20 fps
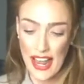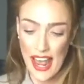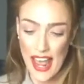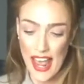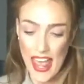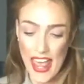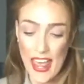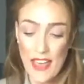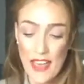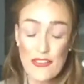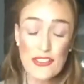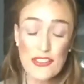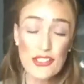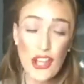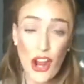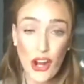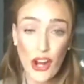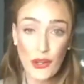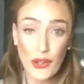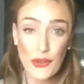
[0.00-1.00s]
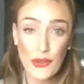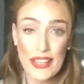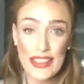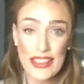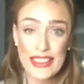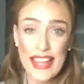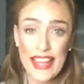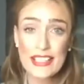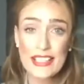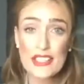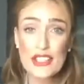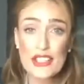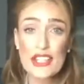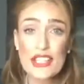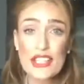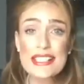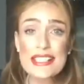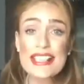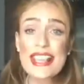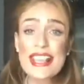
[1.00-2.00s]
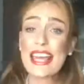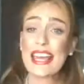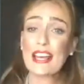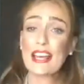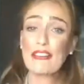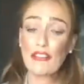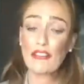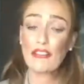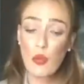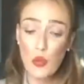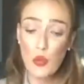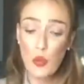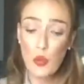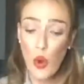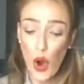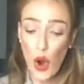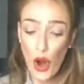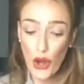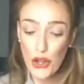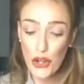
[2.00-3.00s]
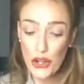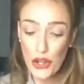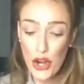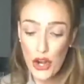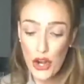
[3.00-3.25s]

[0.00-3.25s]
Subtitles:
If so, then just think for one